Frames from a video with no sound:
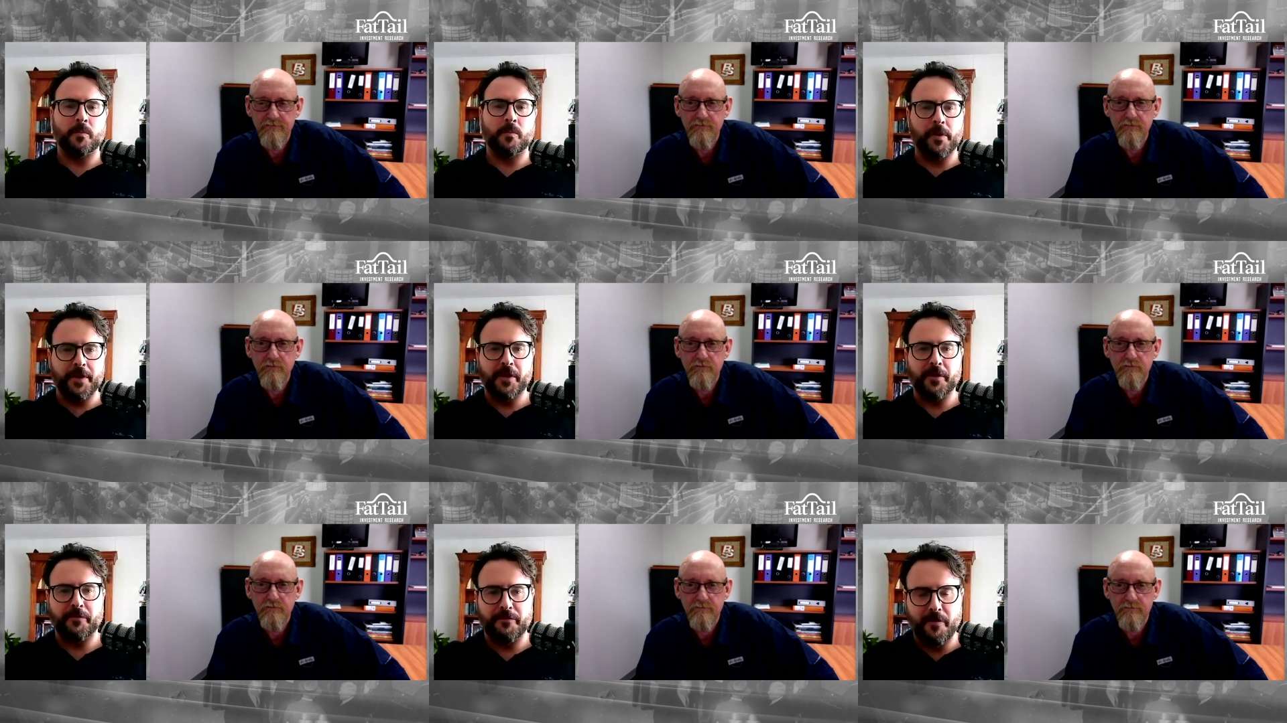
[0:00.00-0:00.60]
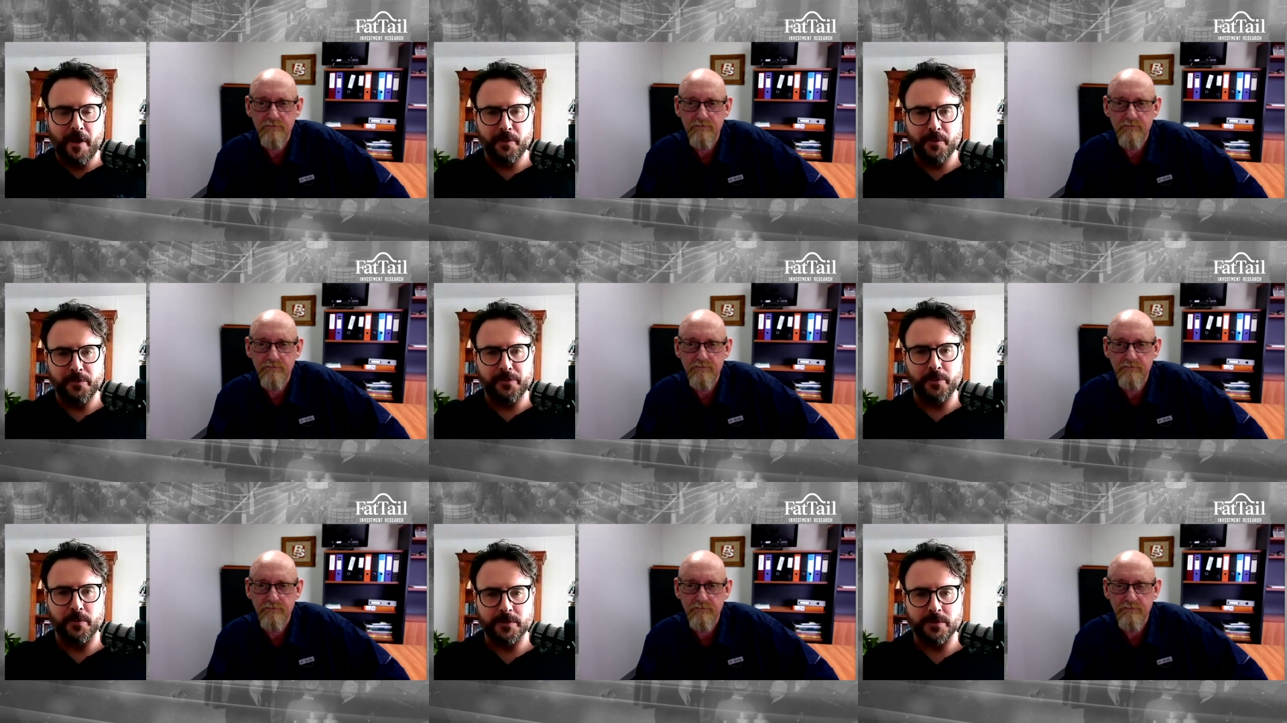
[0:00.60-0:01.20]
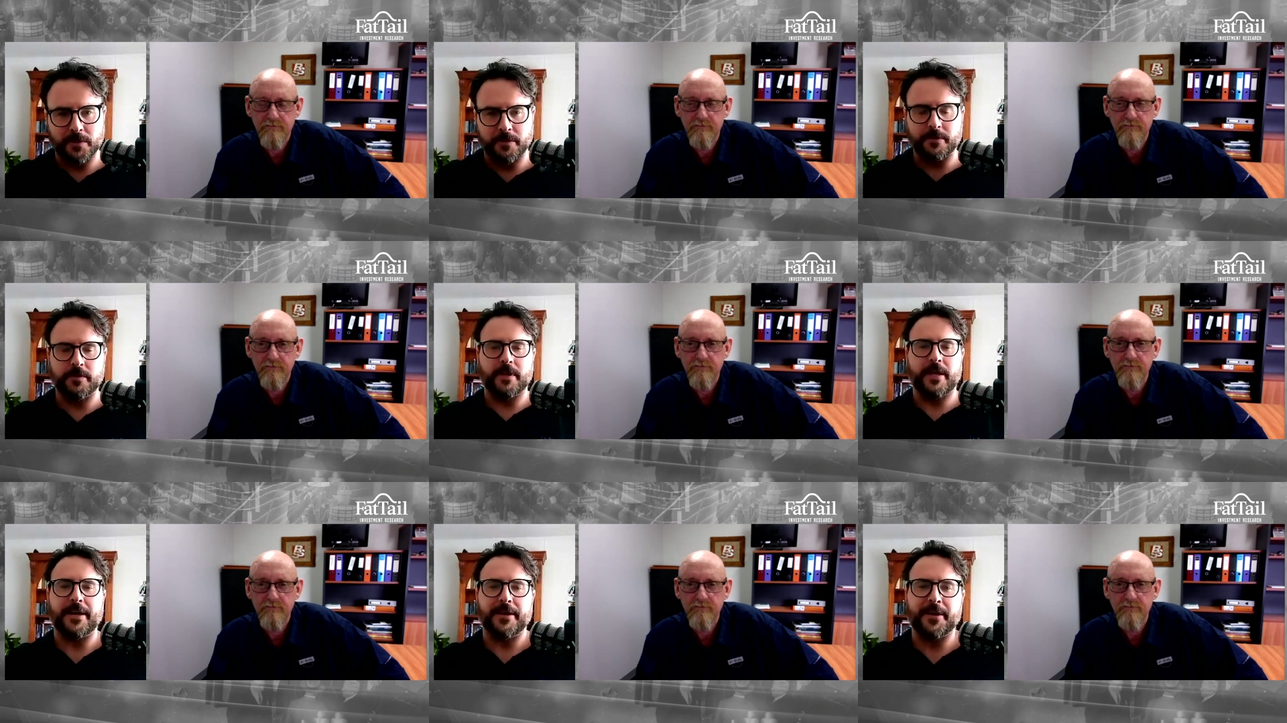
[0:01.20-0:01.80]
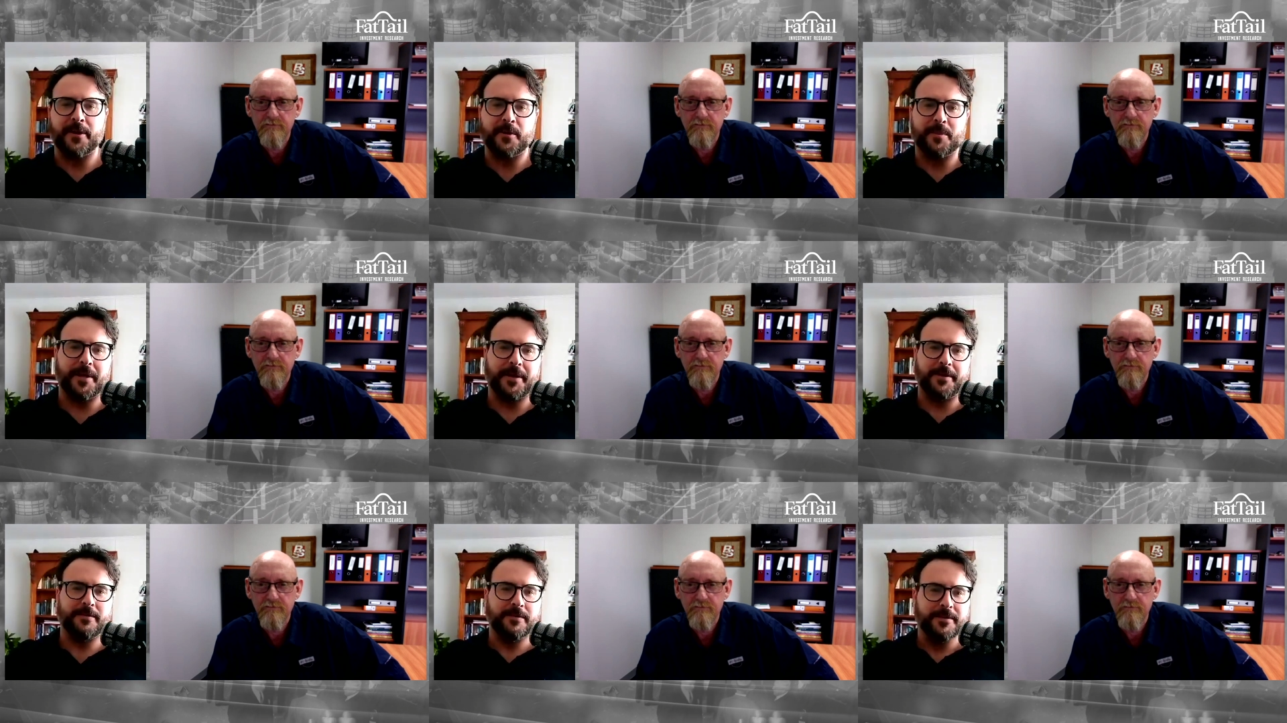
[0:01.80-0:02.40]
Speaker 1: what are your final thoughts on how to go about it?